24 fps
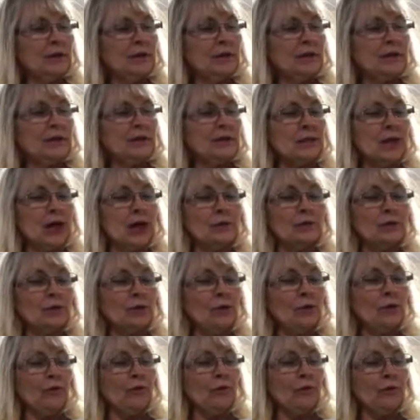But his sobs
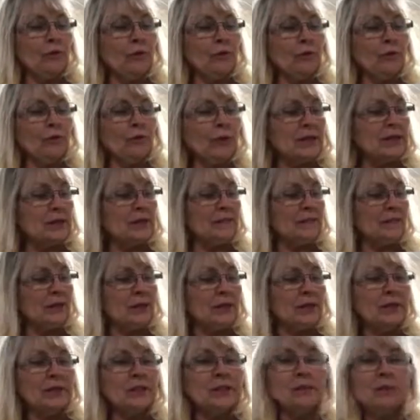were overheard by some
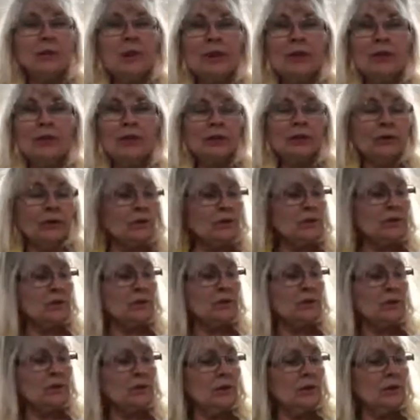friendly sparrows,